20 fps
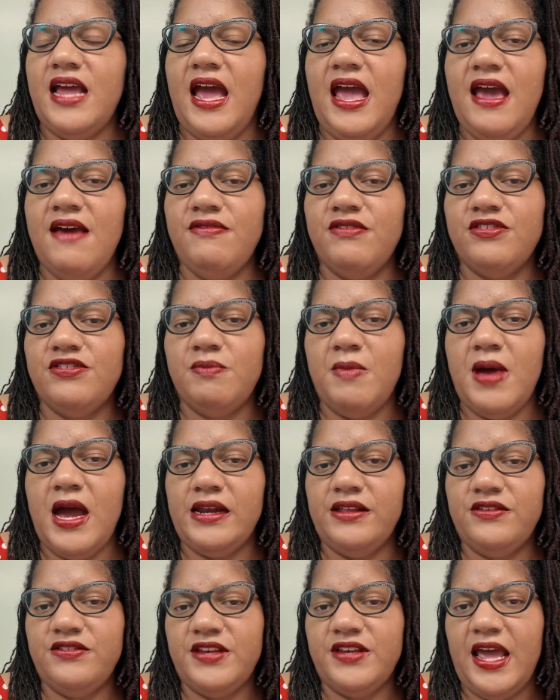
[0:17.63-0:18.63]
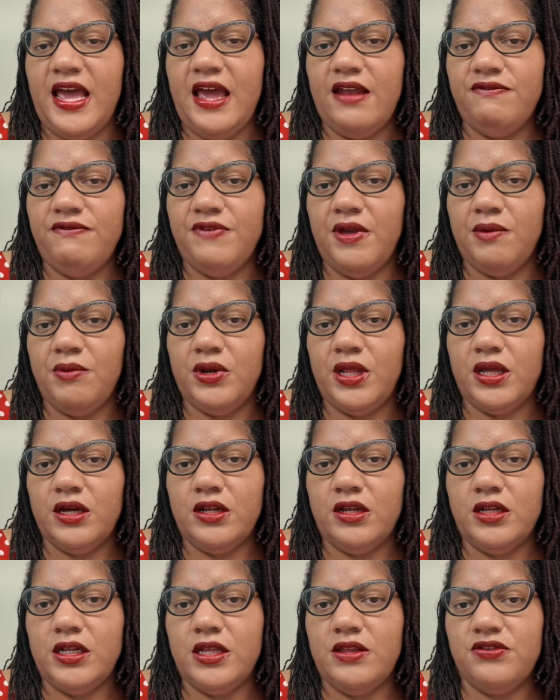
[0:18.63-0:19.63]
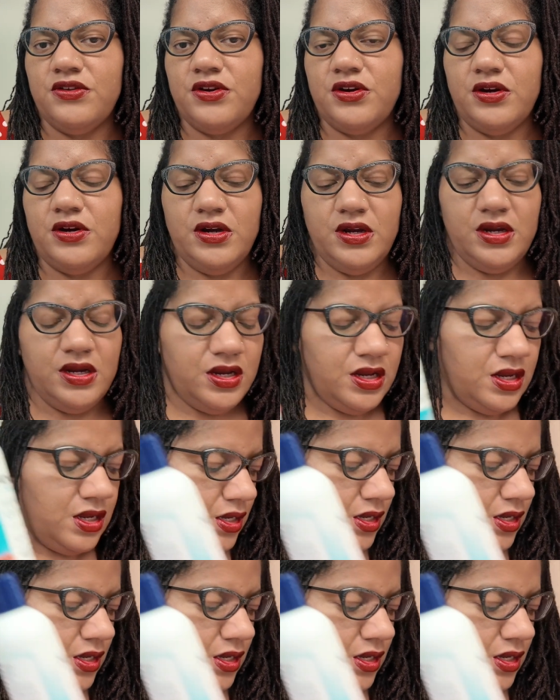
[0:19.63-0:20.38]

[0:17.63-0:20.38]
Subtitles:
I have this Monistat Feminine Cleanser.